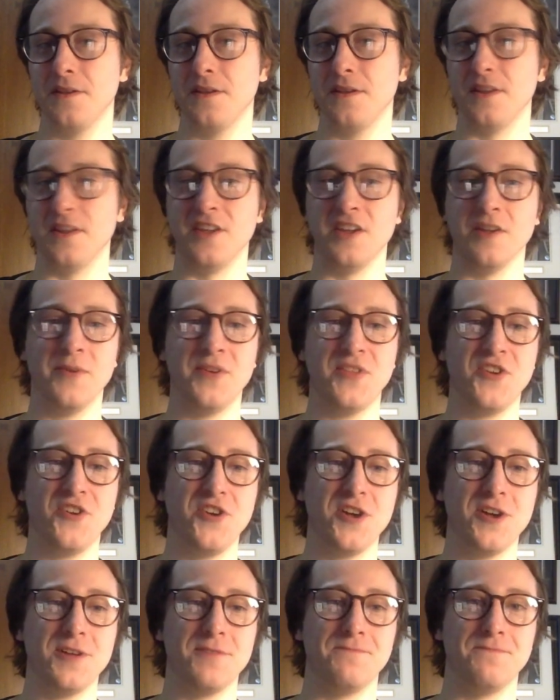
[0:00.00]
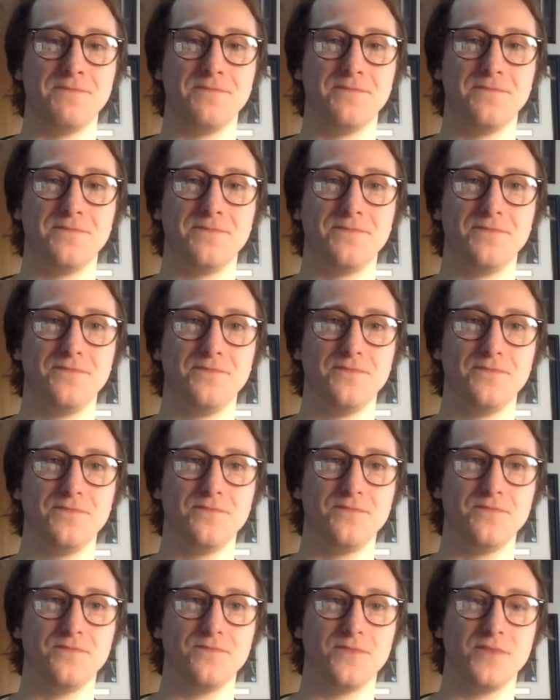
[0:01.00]
Can you hear me there, Jan?
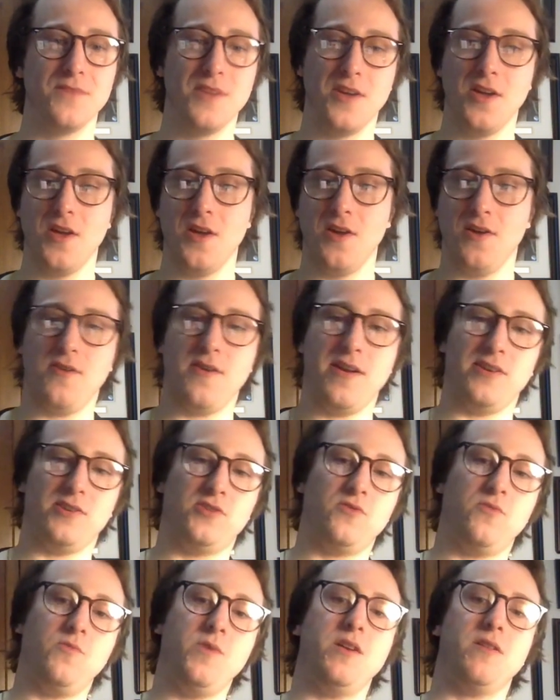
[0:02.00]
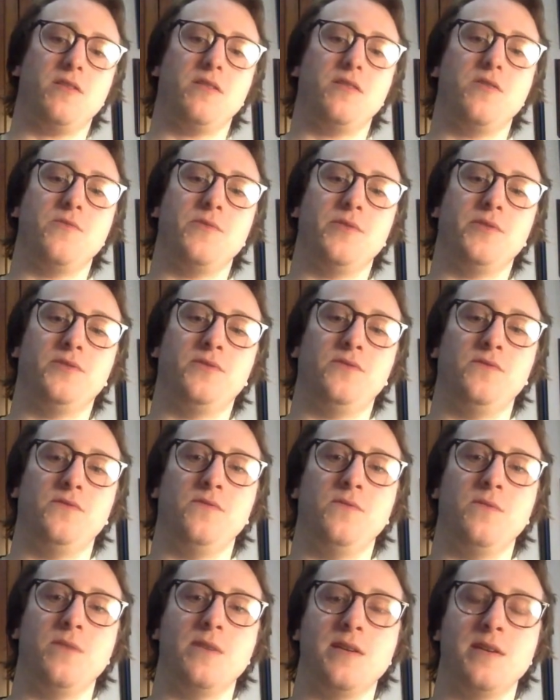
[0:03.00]
All right, so we are going
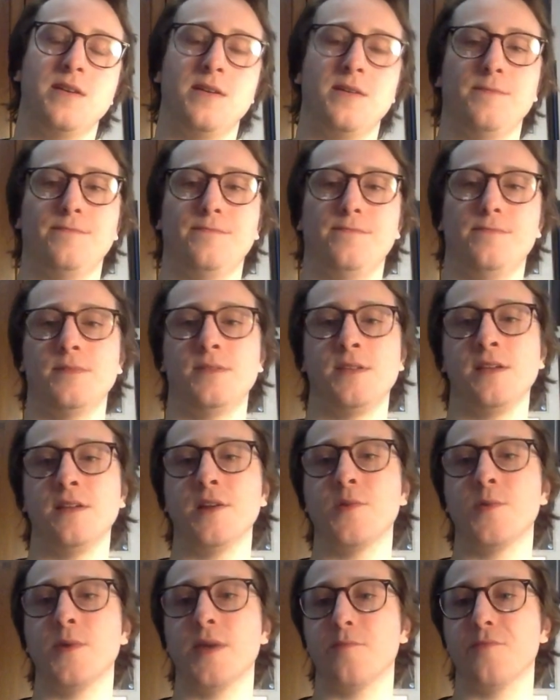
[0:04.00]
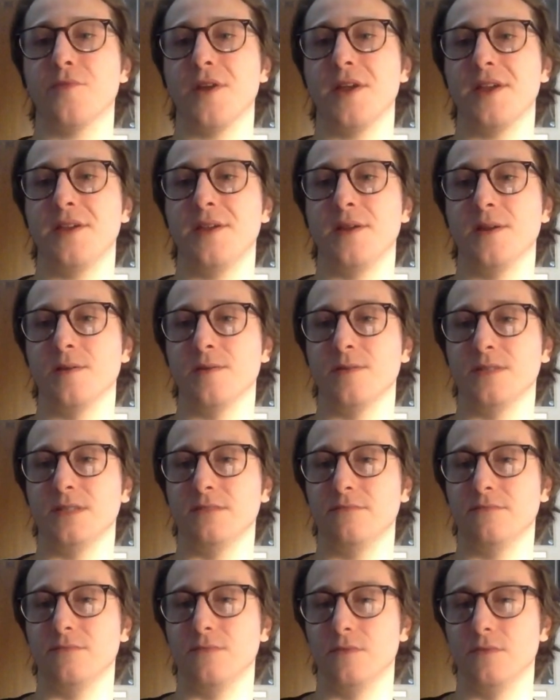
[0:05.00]
to take a quick break here, and
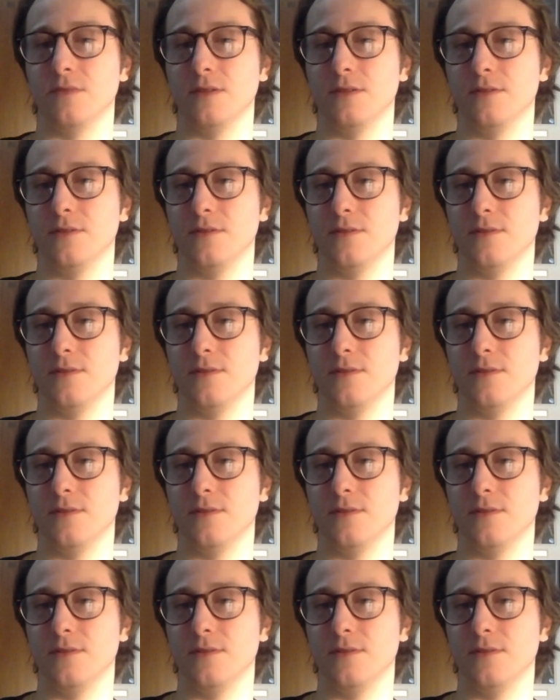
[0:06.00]
we'll